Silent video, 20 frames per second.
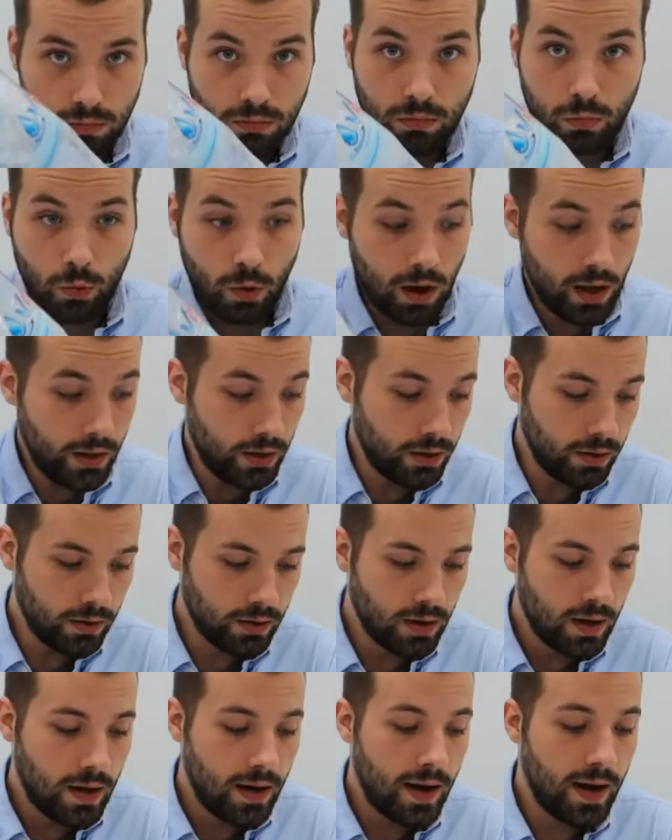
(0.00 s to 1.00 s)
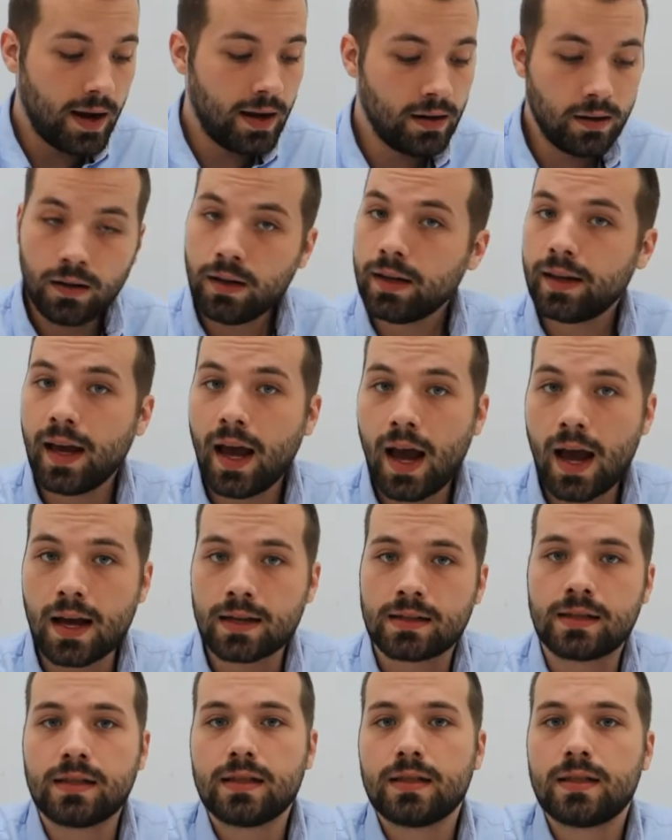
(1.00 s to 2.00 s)
water, and a
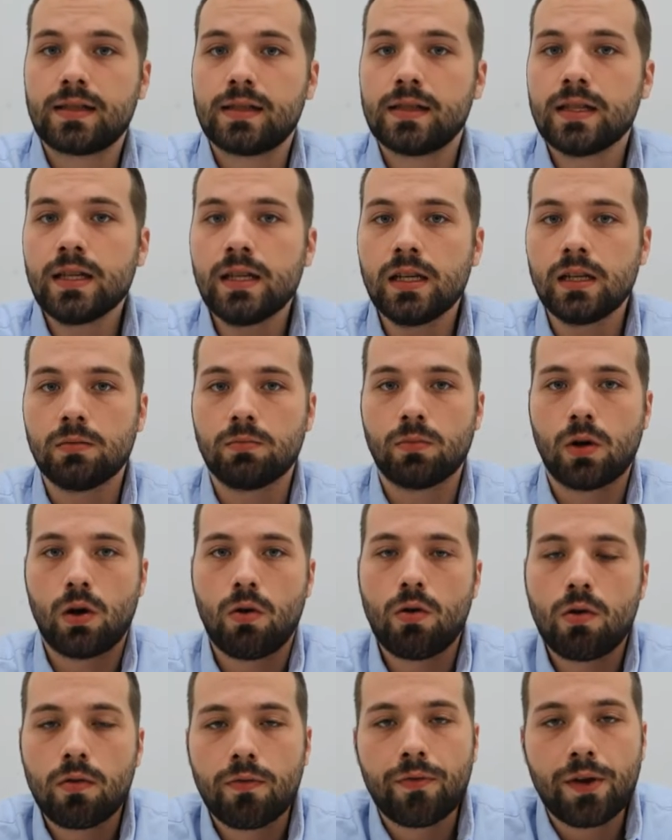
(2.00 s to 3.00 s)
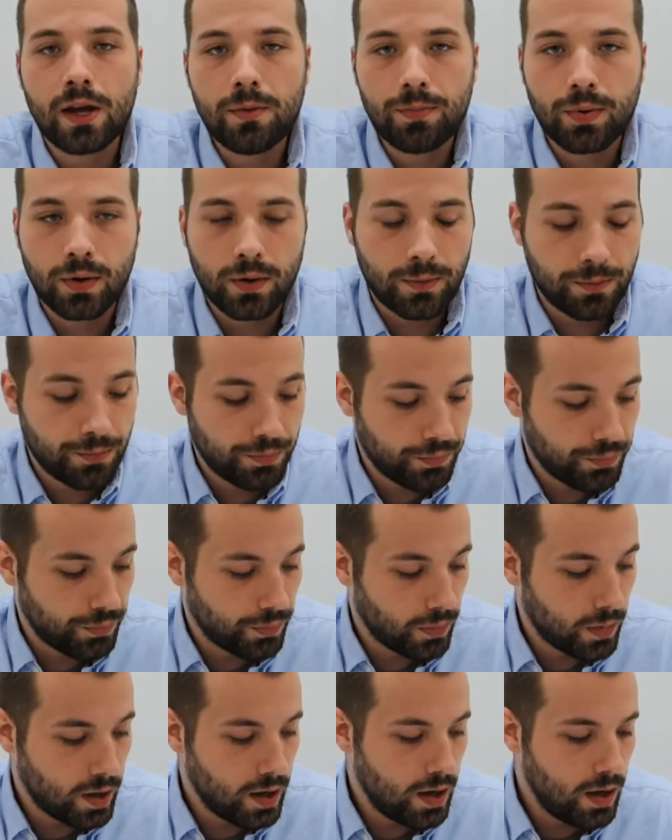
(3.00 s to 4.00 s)
gas, steam, or vapor.
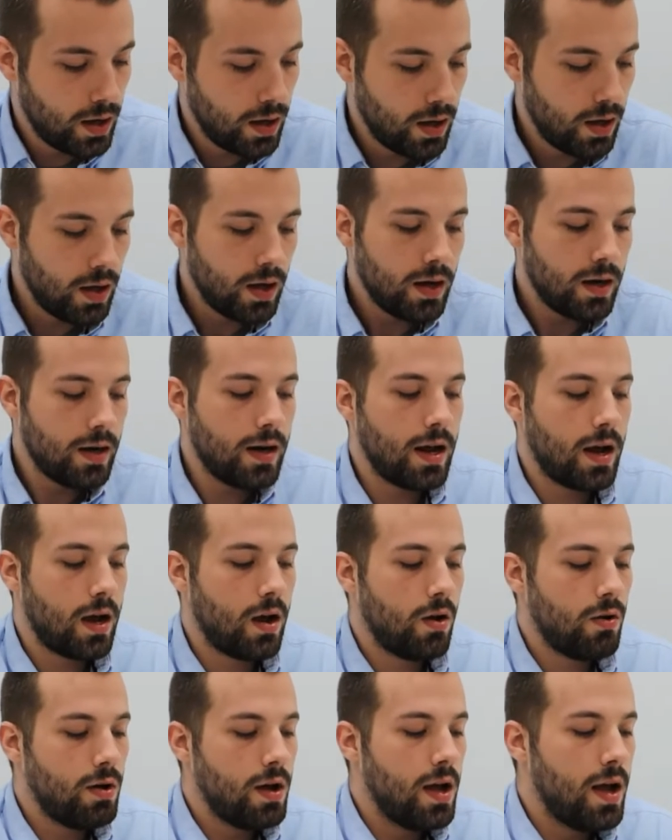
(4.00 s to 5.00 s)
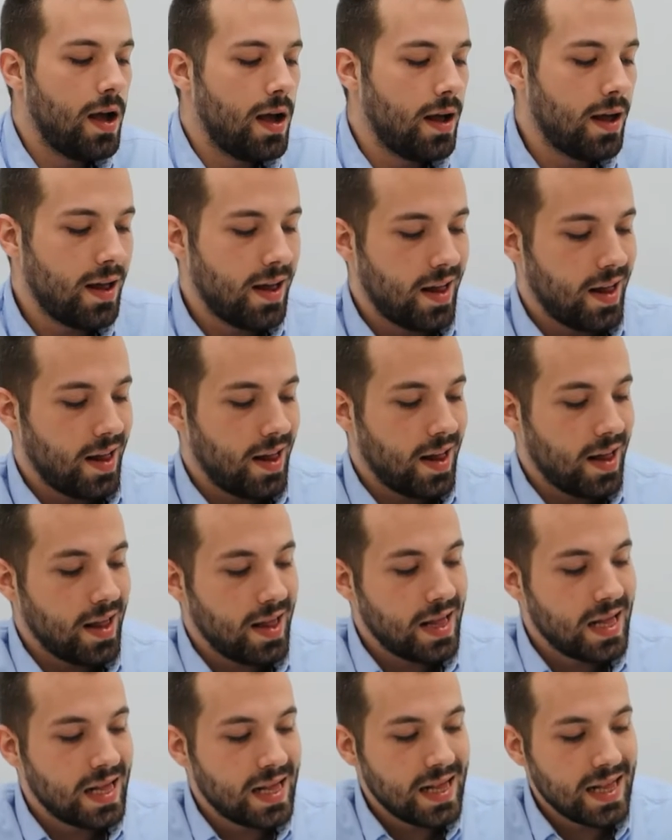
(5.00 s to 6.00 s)
Now,
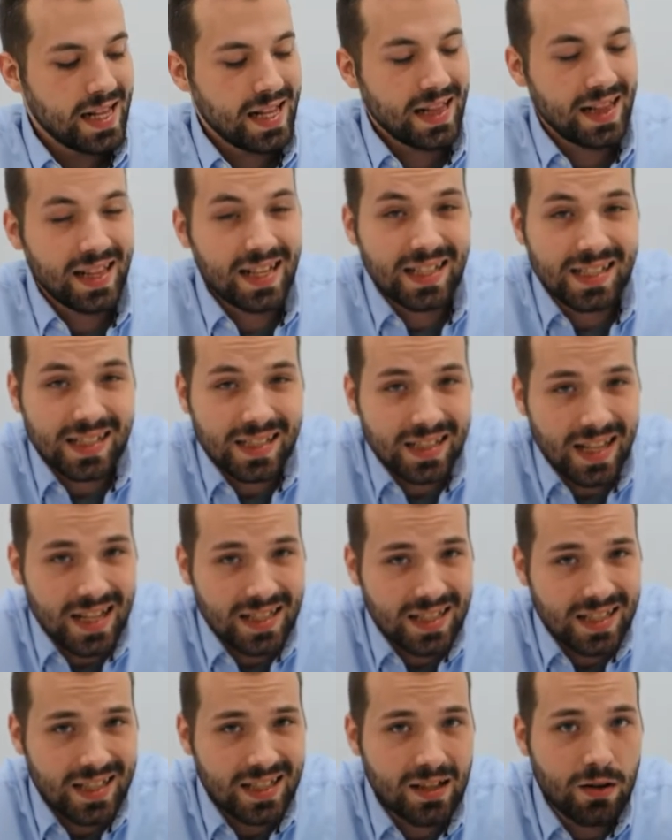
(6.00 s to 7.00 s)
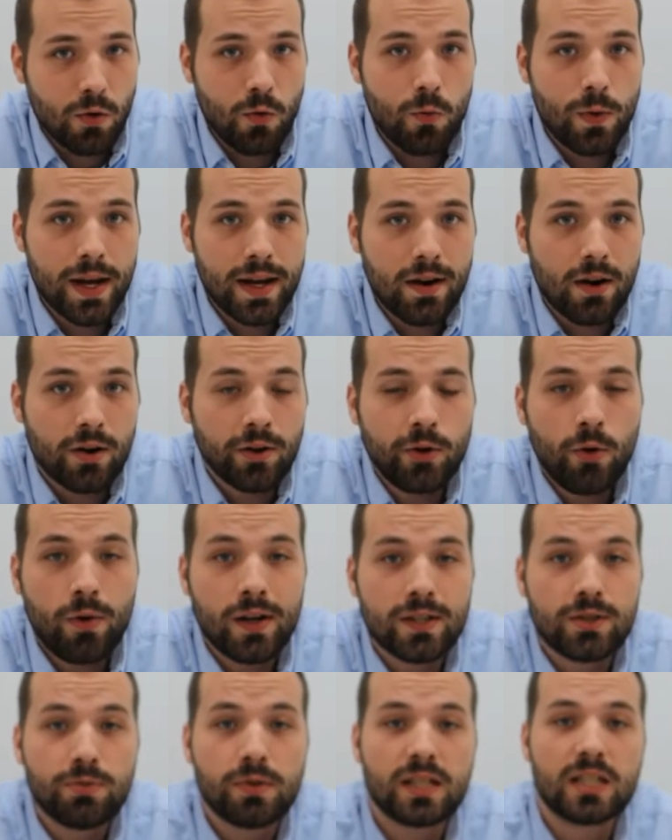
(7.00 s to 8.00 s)
in this lesson, we are
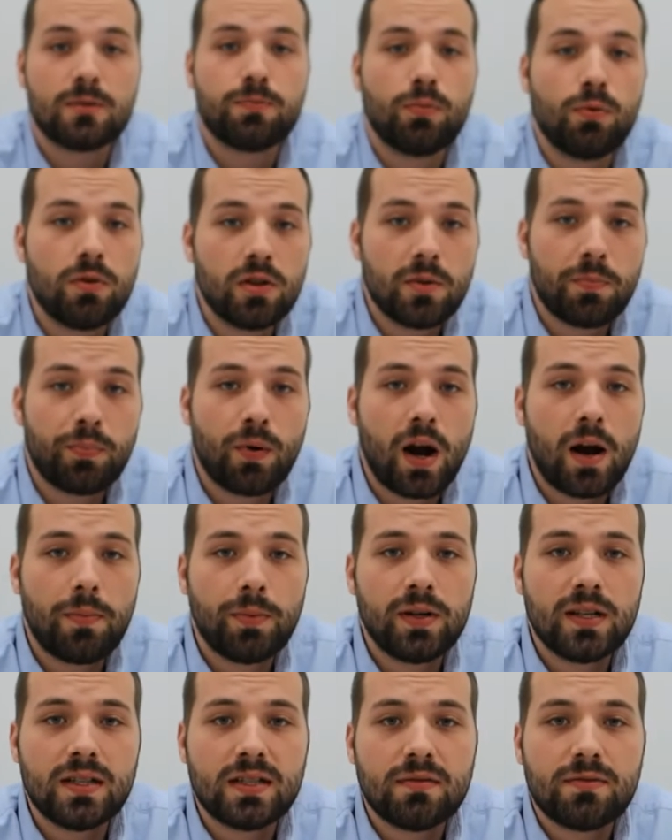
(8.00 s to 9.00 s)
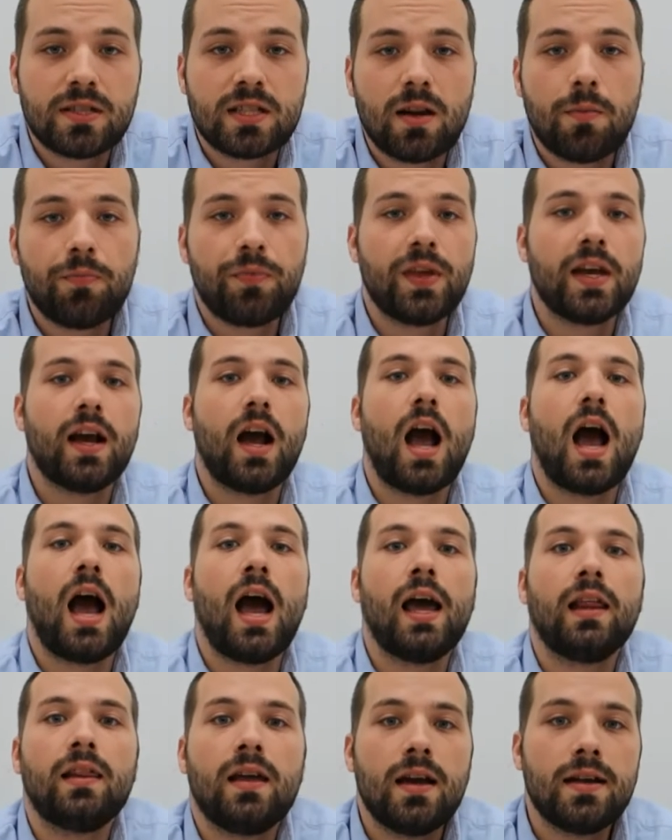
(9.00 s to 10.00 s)
going to explore the properties of something
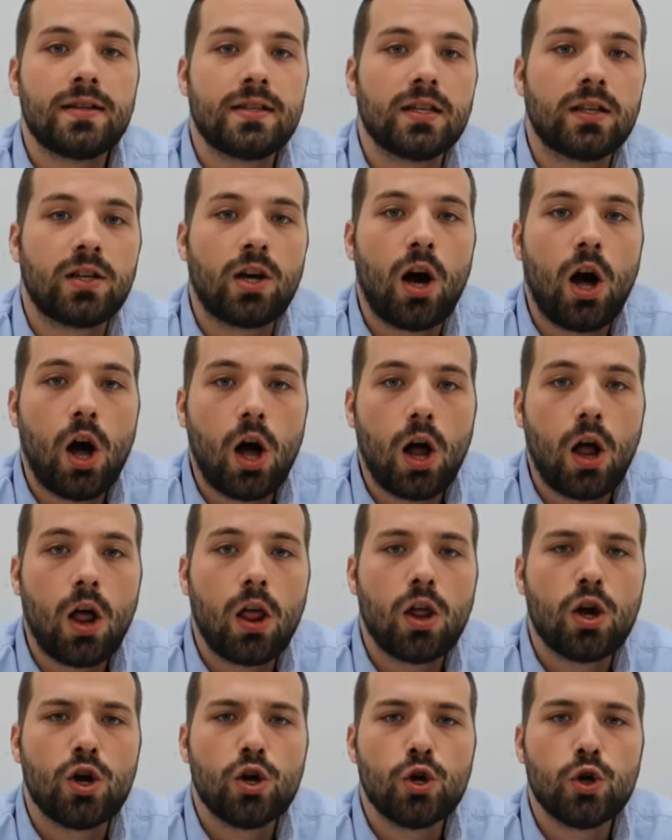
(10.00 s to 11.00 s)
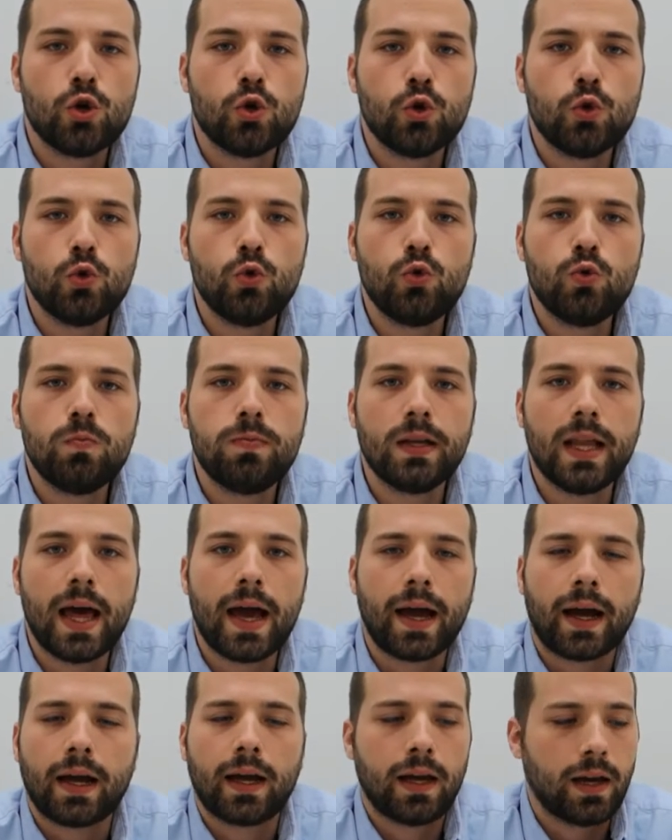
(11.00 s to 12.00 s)
I like to call
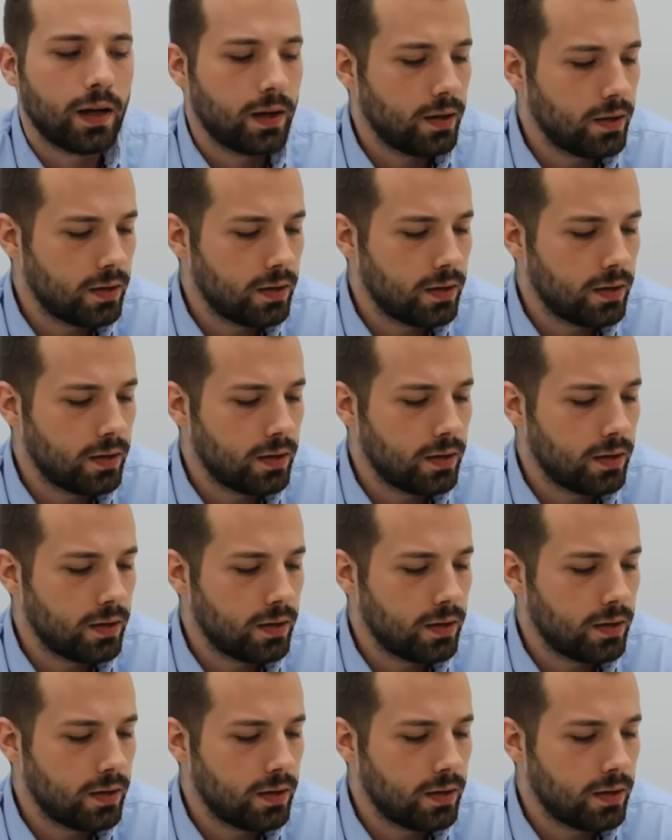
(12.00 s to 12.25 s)
Oobleck.